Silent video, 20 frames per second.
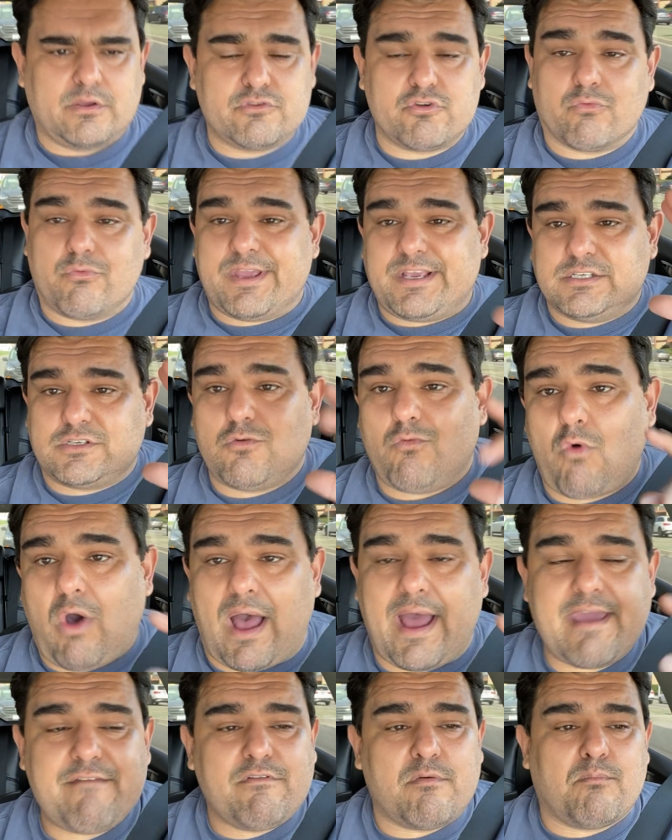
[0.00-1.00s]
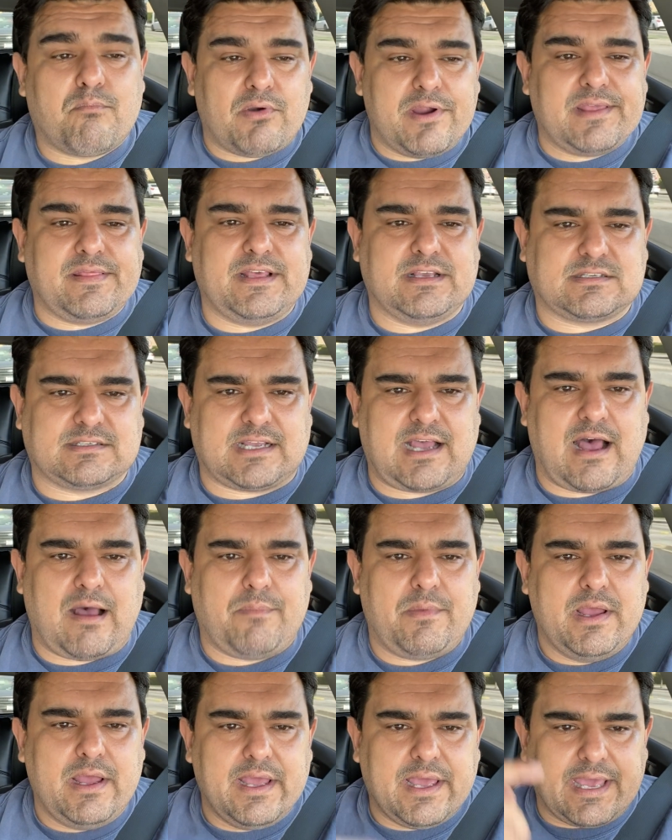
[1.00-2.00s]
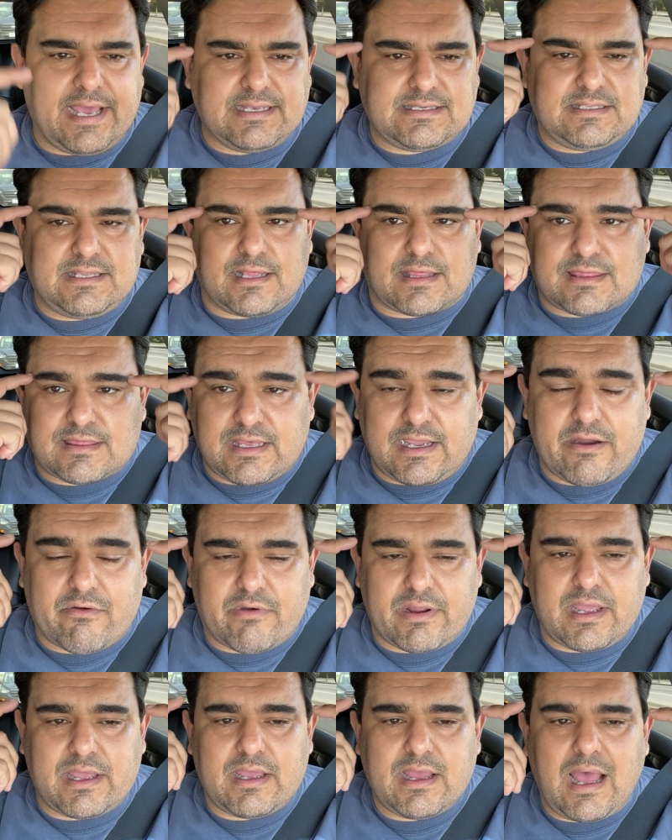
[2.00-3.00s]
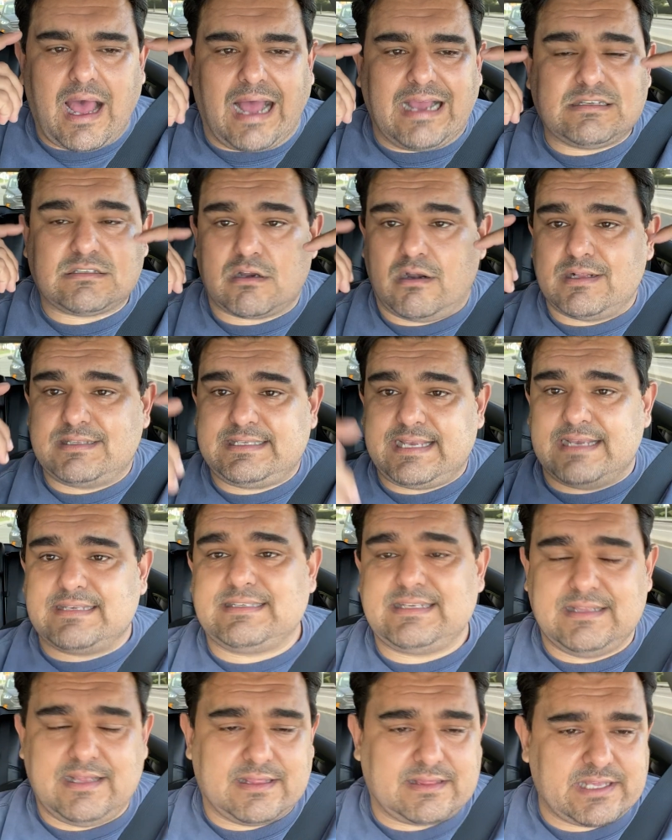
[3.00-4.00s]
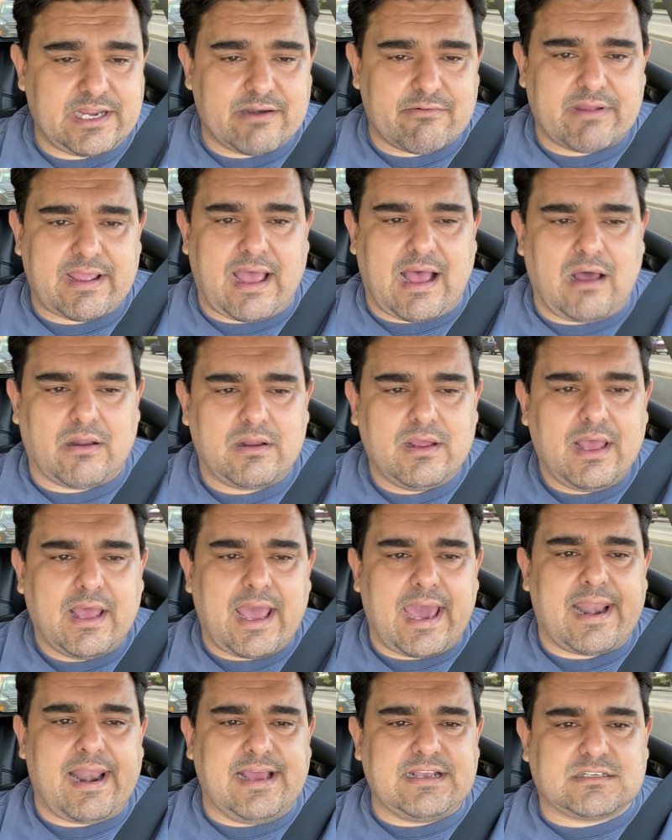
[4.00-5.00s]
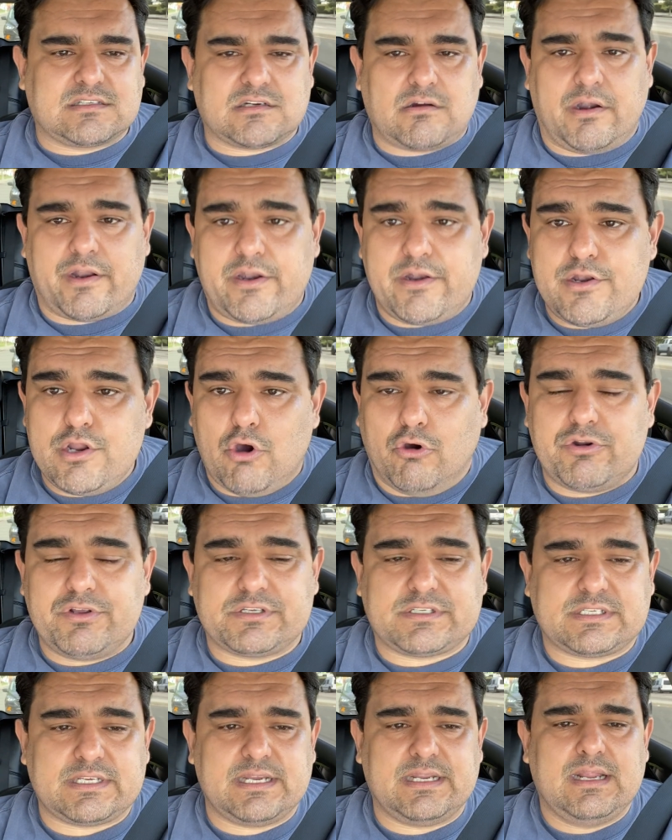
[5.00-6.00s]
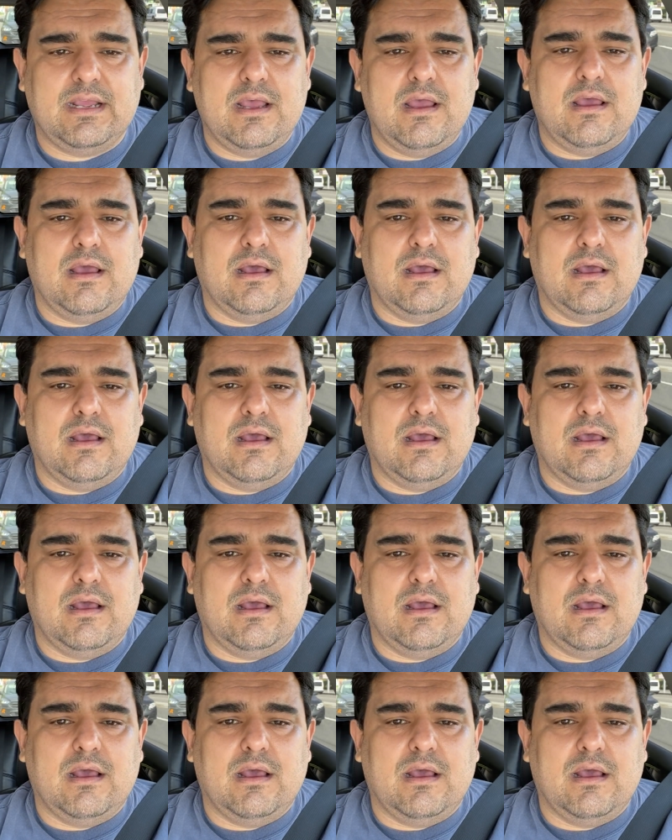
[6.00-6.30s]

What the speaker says: The reason why I even bring this up is the theory. I started testing the theory out, and I started noticing,